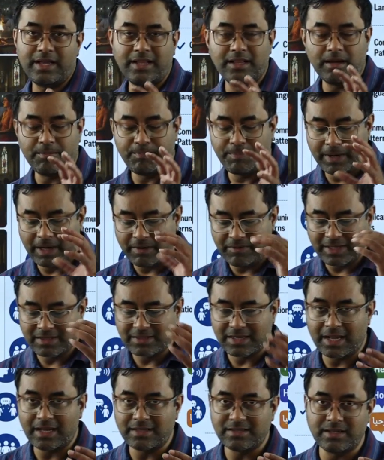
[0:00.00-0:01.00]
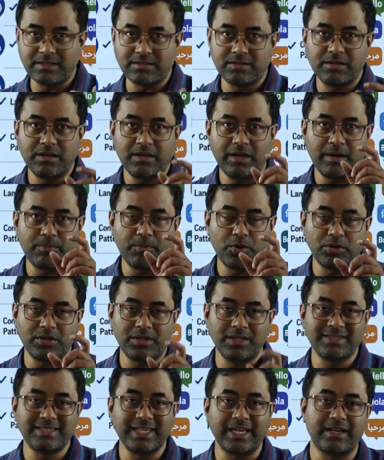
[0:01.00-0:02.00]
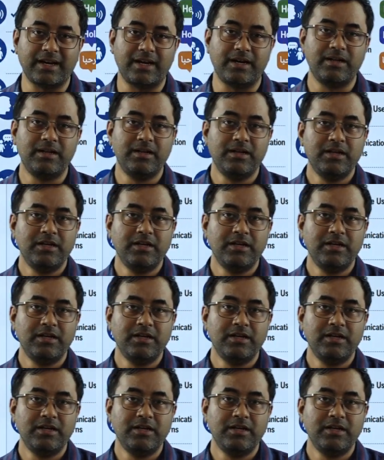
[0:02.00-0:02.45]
in the previous classes about the sacred.